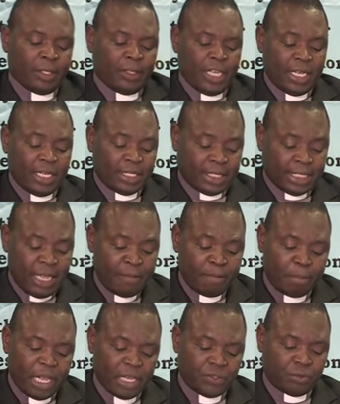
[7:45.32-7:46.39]
The
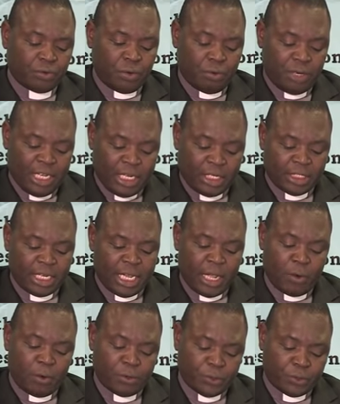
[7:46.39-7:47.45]
same pastoral
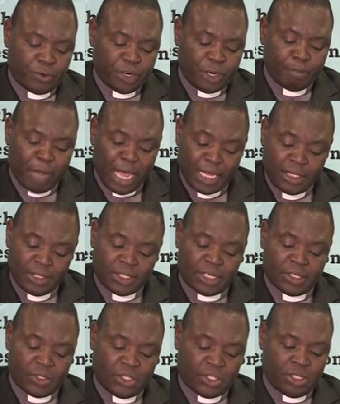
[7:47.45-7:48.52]
letter also reminds
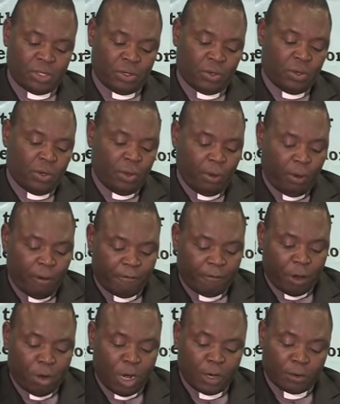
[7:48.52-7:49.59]
us
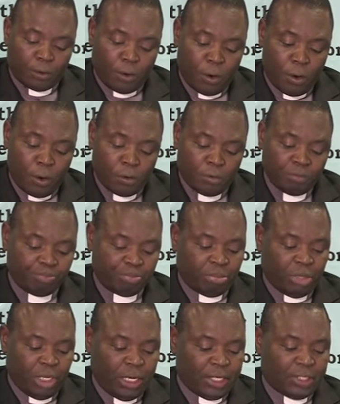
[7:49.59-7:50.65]
of our role
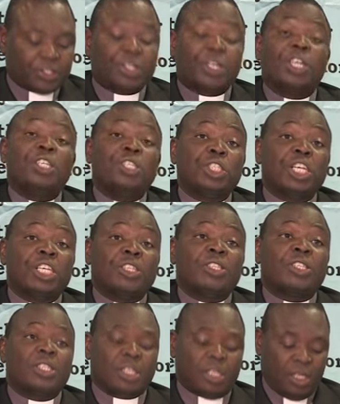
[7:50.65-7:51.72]
as
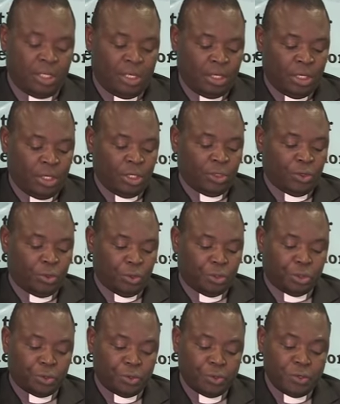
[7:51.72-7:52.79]
Christians
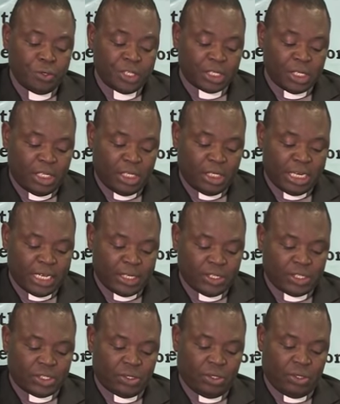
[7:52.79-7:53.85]
to choose
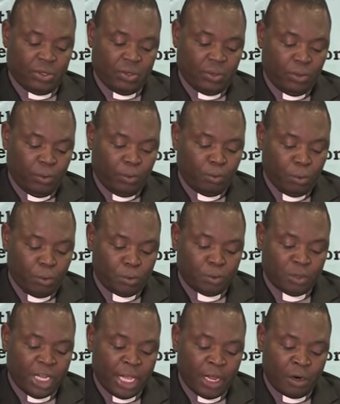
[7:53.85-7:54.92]
leaders who
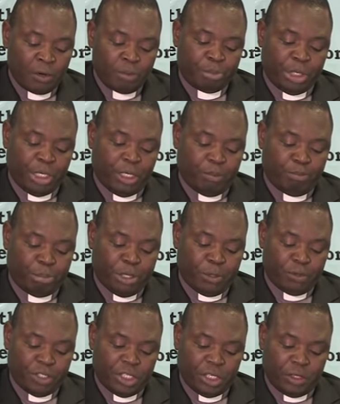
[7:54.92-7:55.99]
will help in
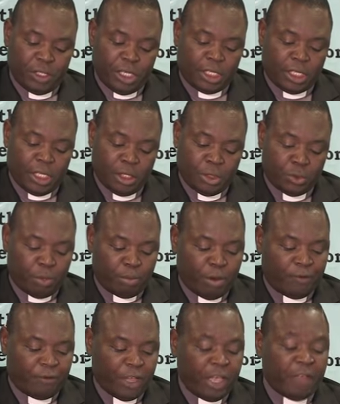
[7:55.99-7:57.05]
building the
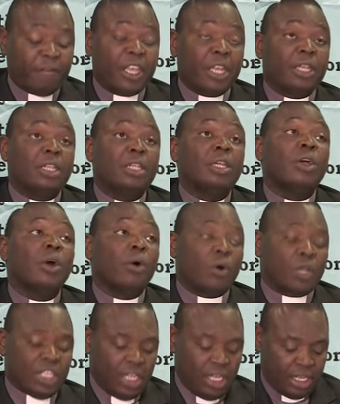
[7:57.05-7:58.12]
kingdom of heaven
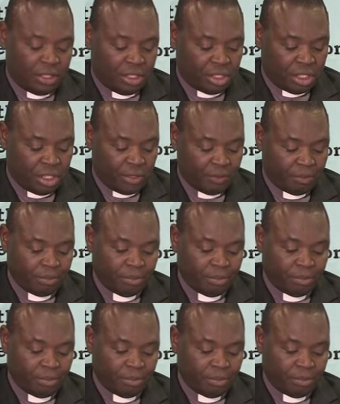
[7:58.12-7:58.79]
on earth.